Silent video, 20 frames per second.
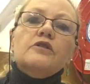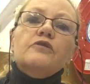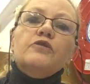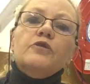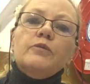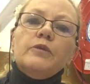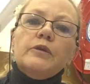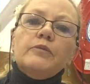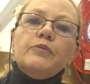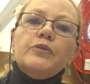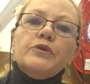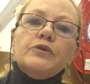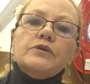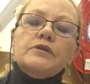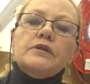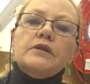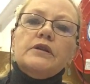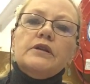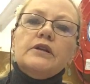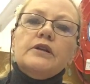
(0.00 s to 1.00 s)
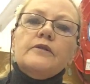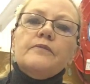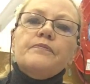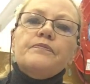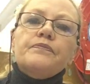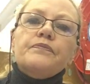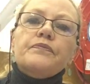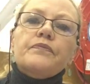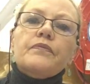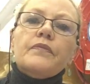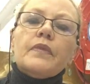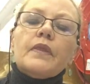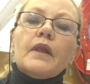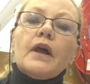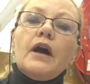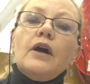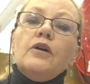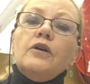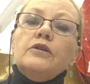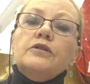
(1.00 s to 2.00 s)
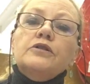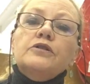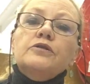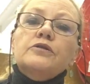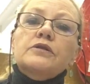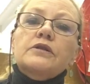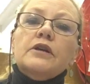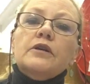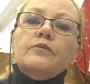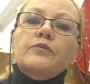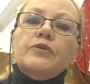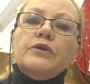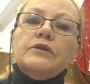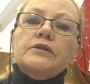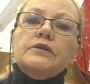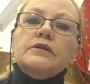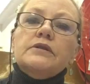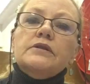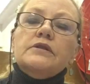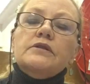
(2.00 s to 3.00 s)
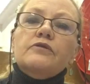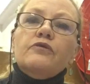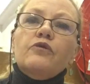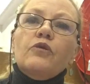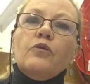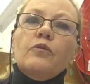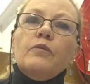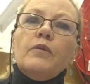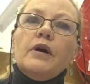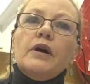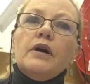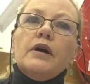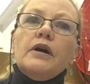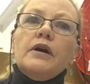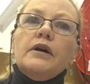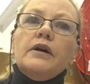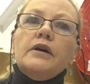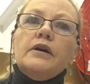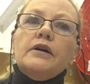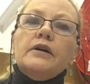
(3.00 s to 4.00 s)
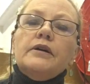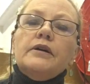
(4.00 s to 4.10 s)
So for me personally, I only use ink printers for my